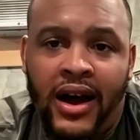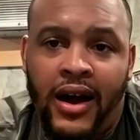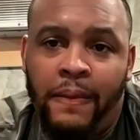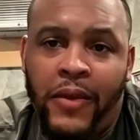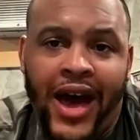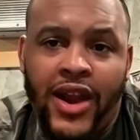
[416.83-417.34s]

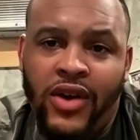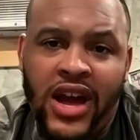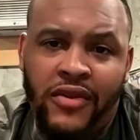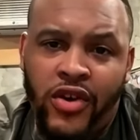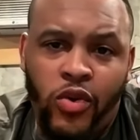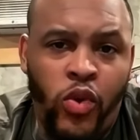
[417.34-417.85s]
Um, I
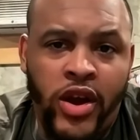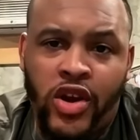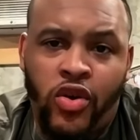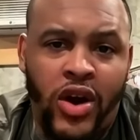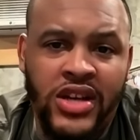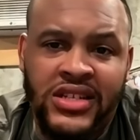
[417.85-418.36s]
don't ever want
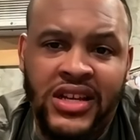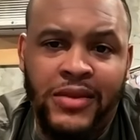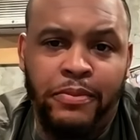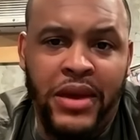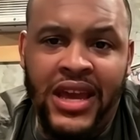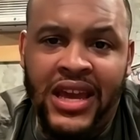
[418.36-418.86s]
to
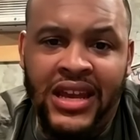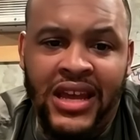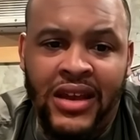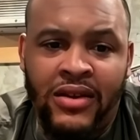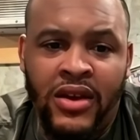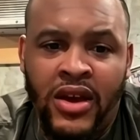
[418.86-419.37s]
question
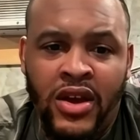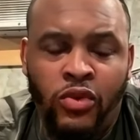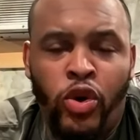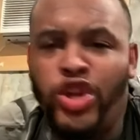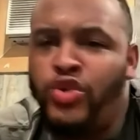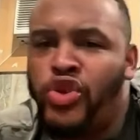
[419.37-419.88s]
Beane and
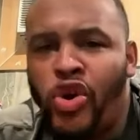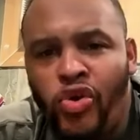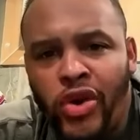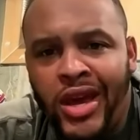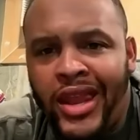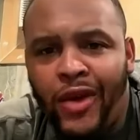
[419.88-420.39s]
what are you
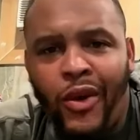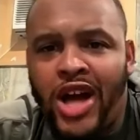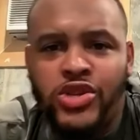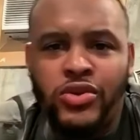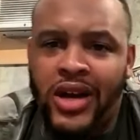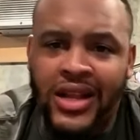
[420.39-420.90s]
doing? Like,
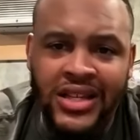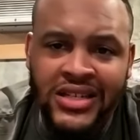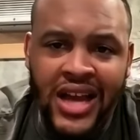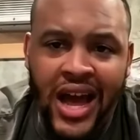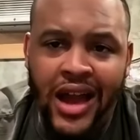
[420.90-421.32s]
why'd you cut this